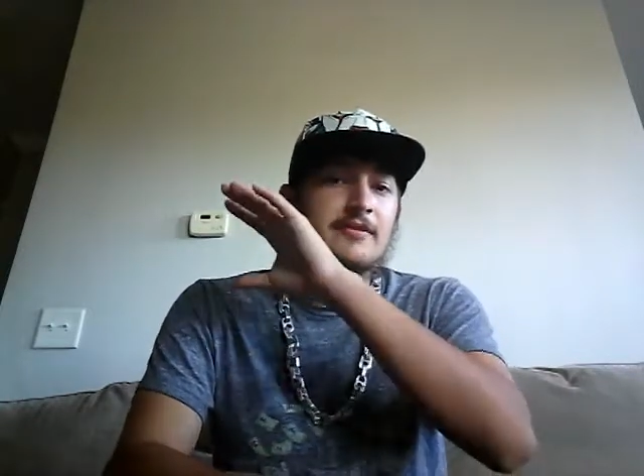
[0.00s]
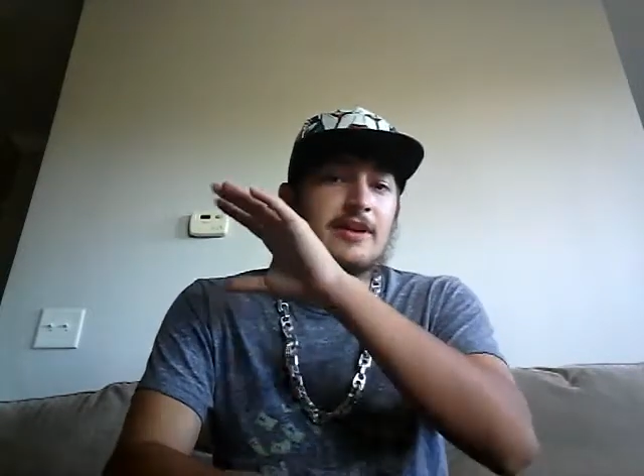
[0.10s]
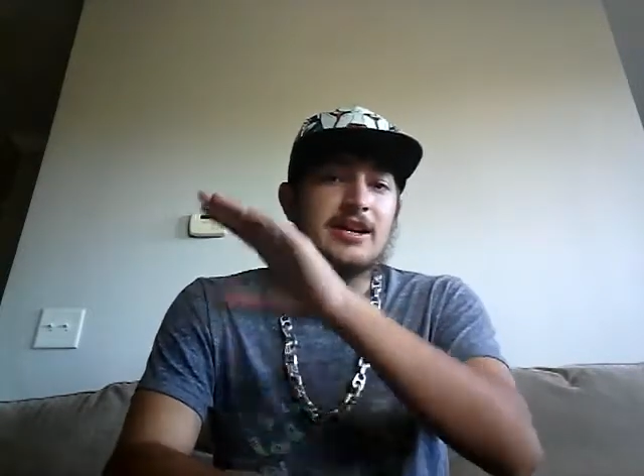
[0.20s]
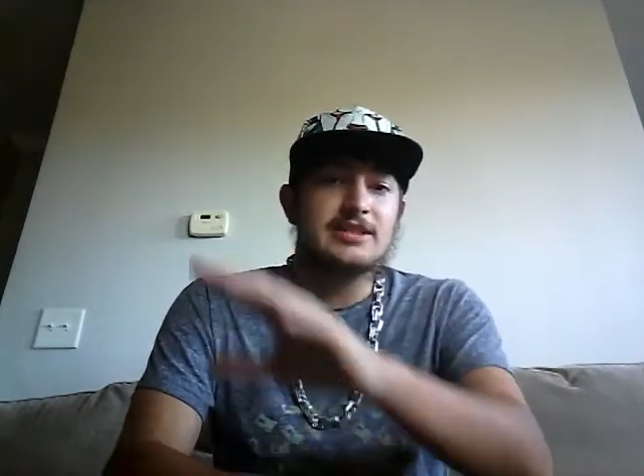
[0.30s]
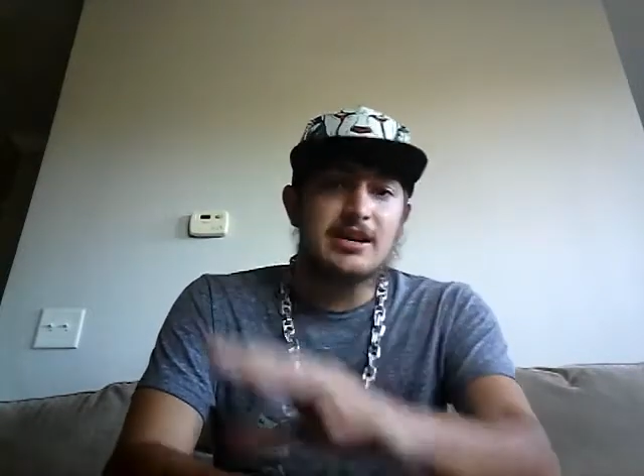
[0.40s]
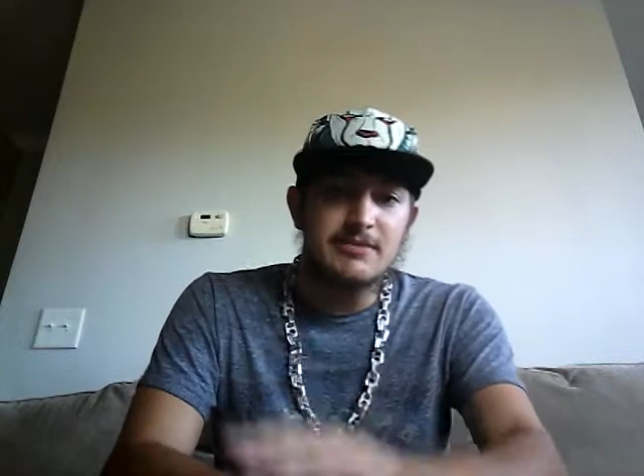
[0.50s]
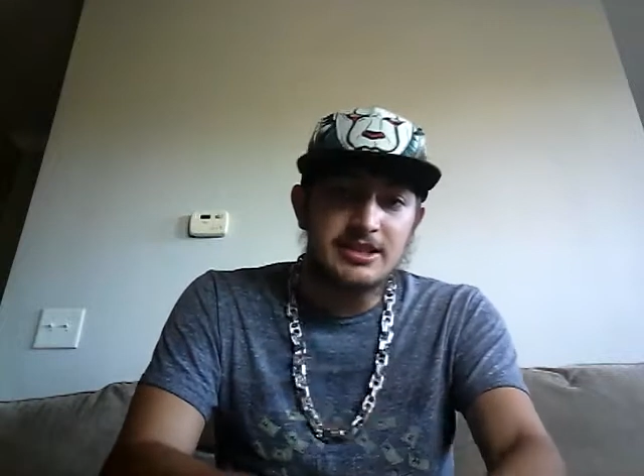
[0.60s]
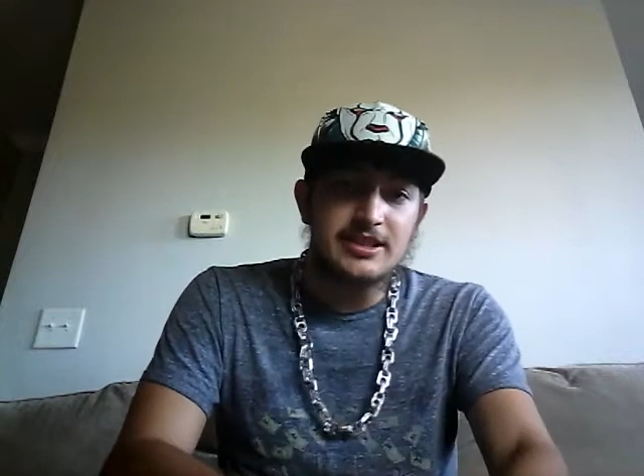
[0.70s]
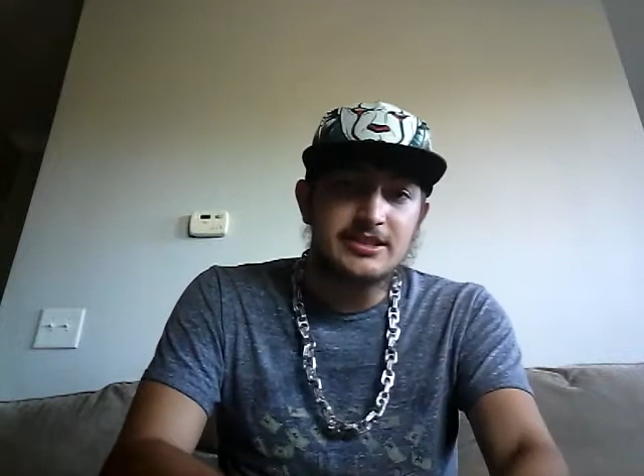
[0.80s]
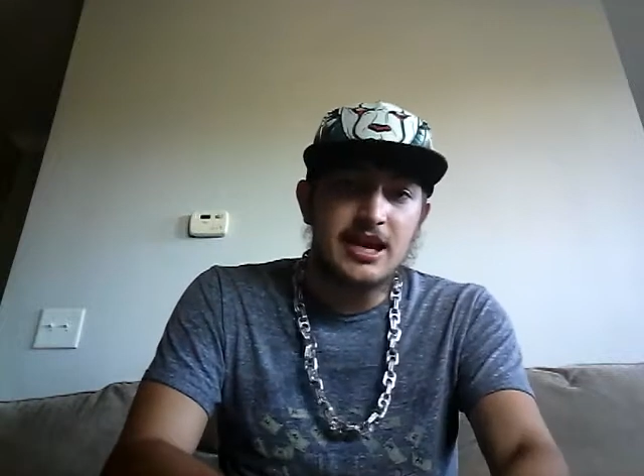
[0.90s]
If I had time at
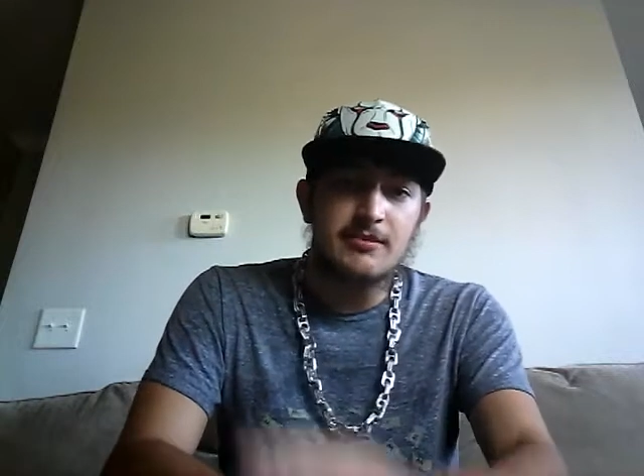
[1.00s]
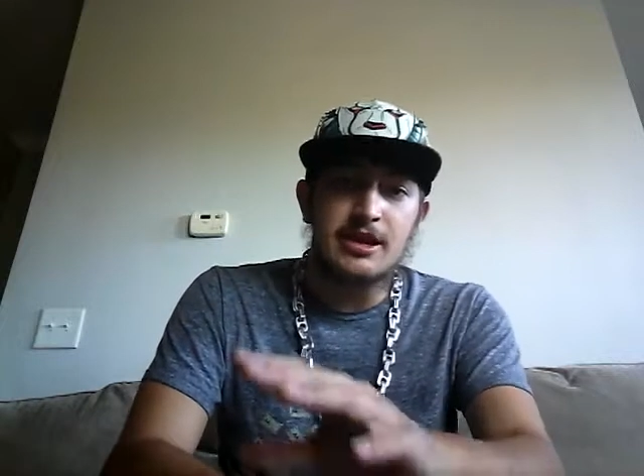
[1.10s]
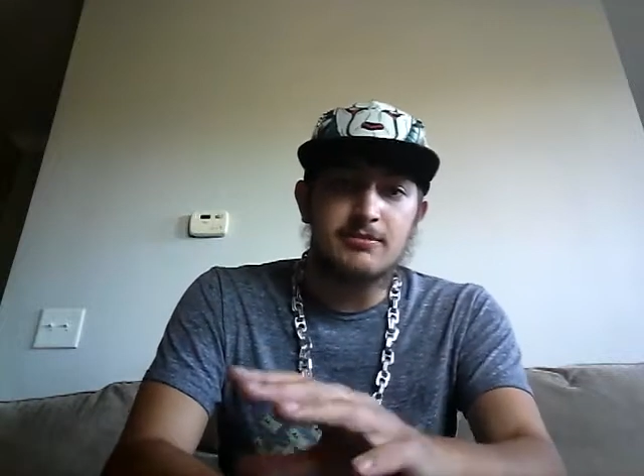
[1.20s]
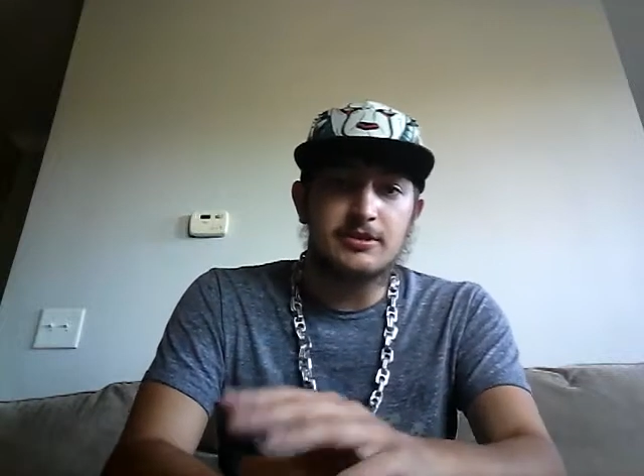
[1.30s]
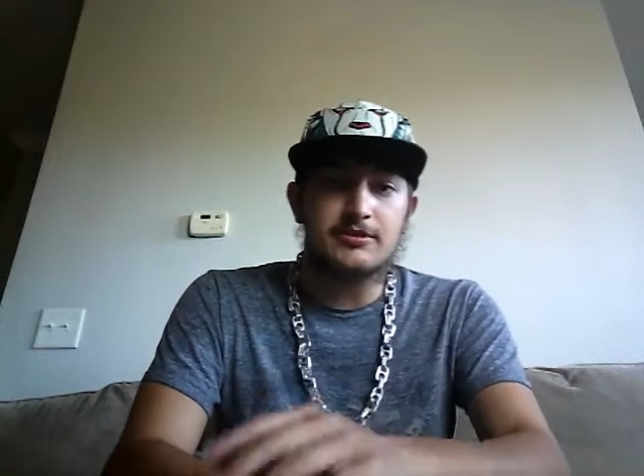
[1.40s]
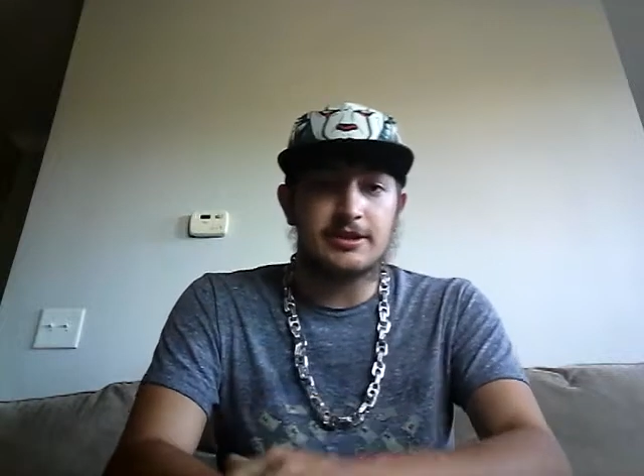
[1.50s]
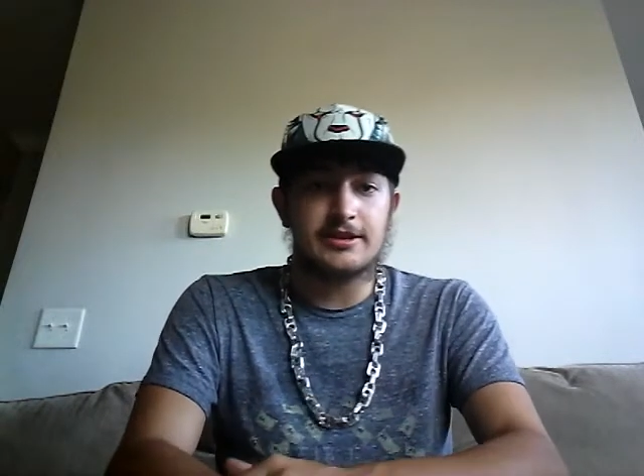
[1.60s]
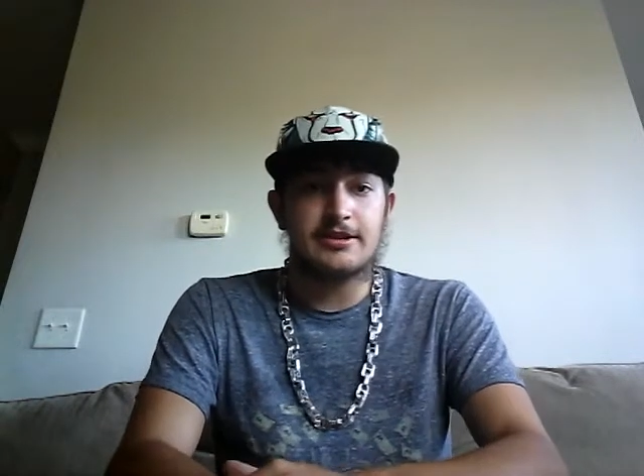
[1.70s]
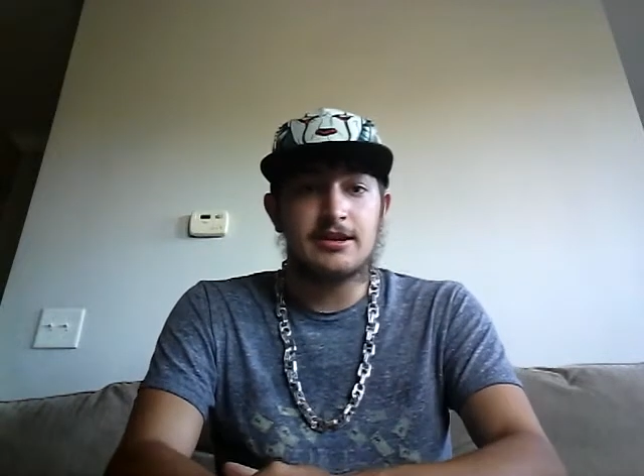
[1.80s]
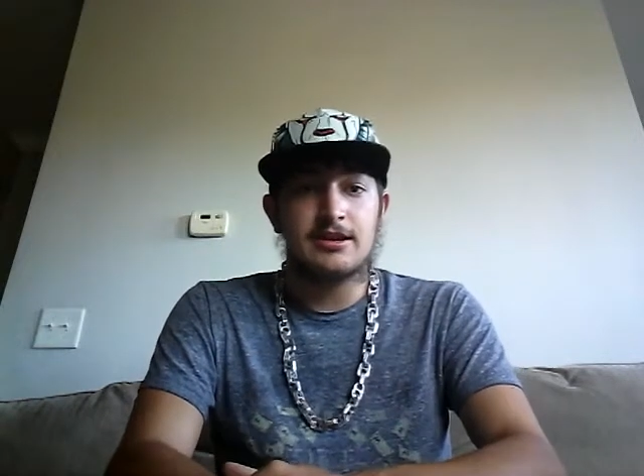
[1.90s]
nighttime, I uploaded it.
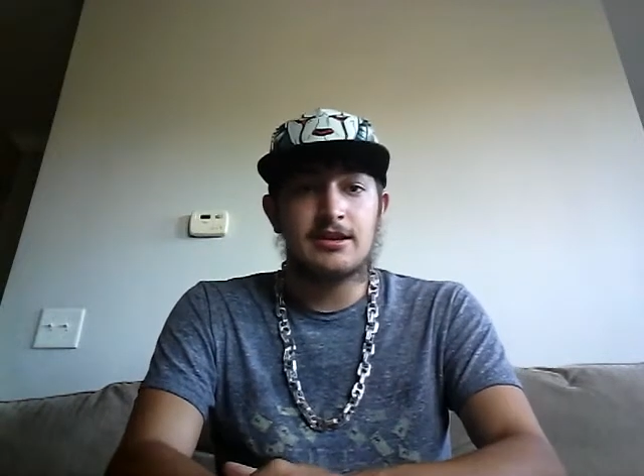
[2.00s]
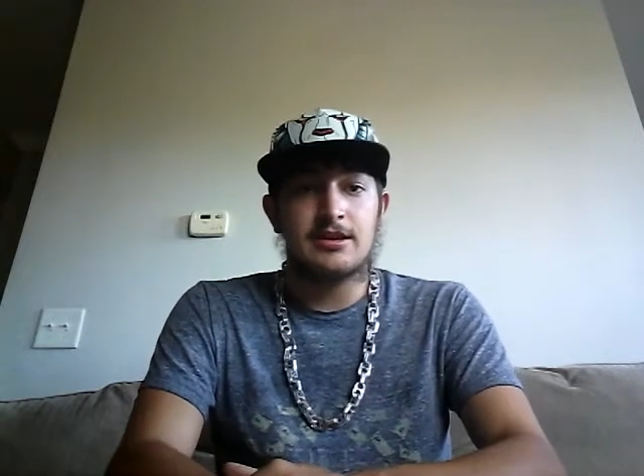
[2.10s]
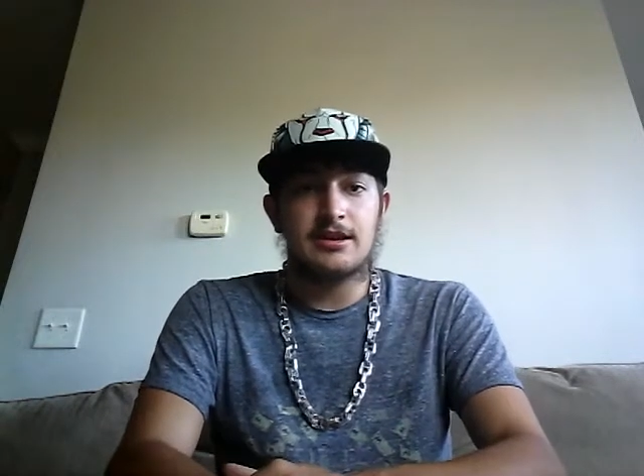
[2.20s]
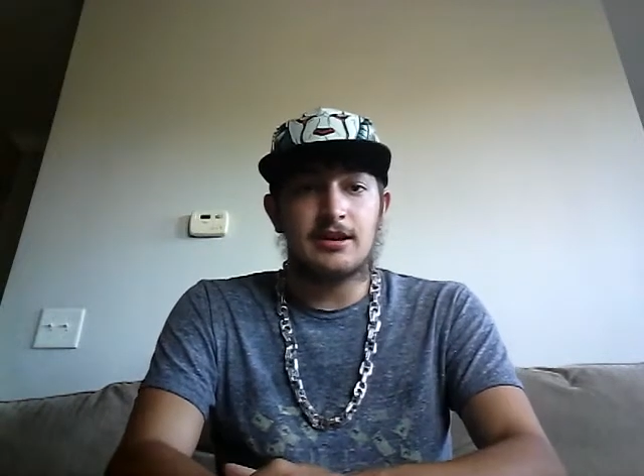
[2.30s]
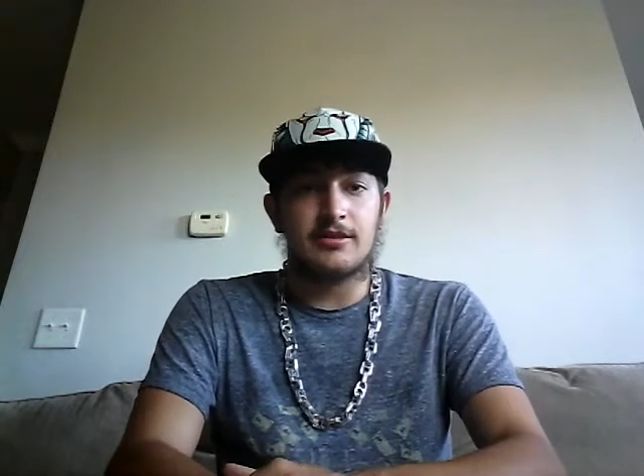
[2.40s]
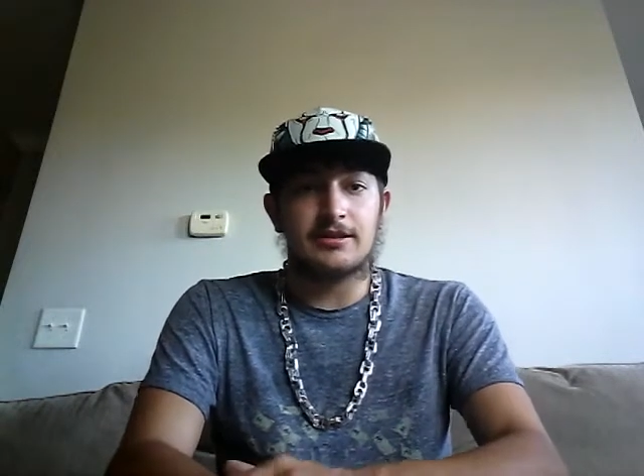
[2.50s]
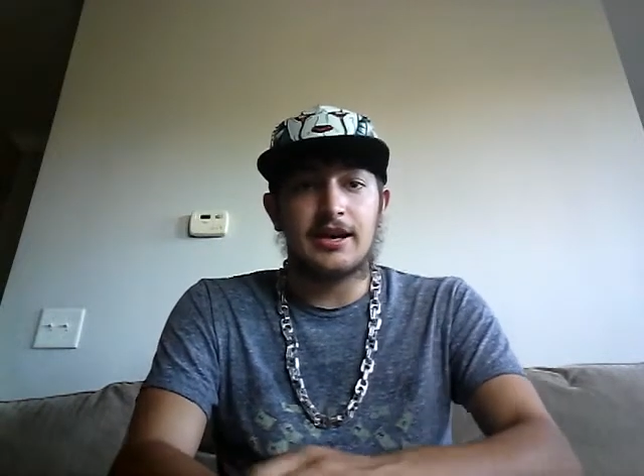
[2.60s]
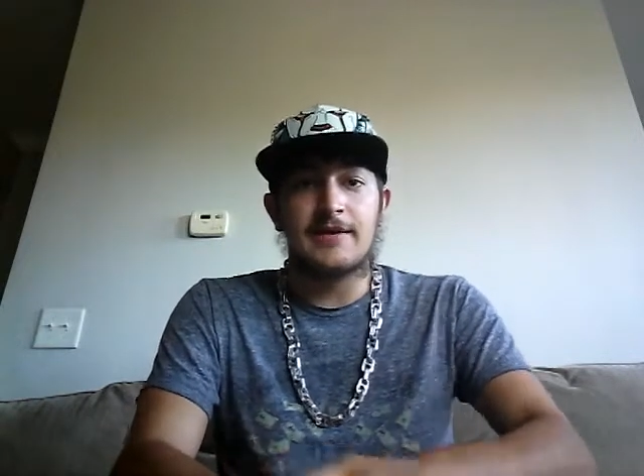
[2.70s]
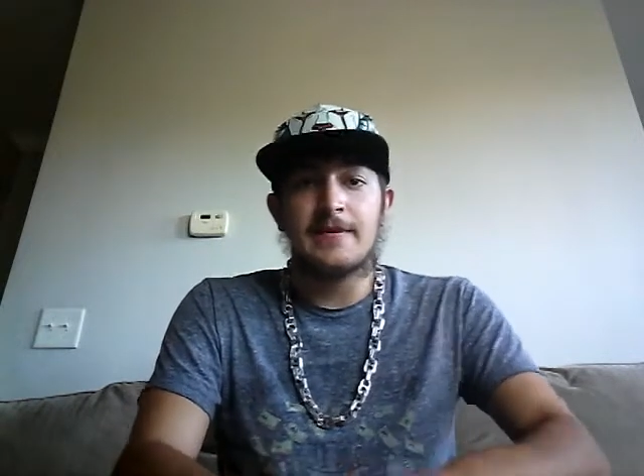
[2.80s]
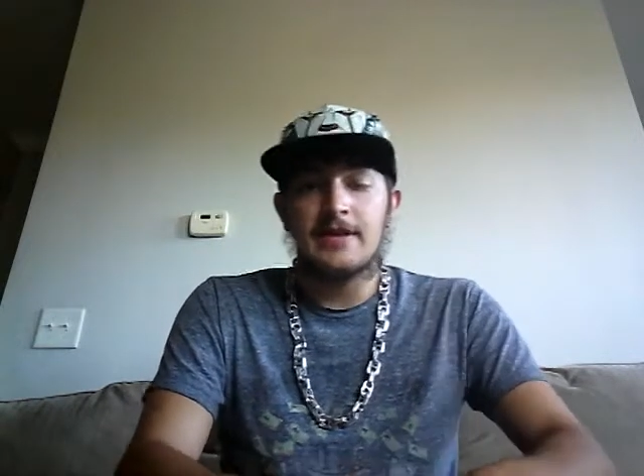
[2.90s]

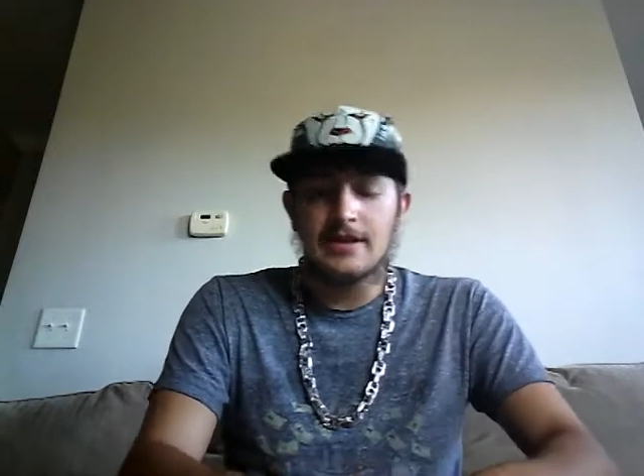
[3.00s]
Okay.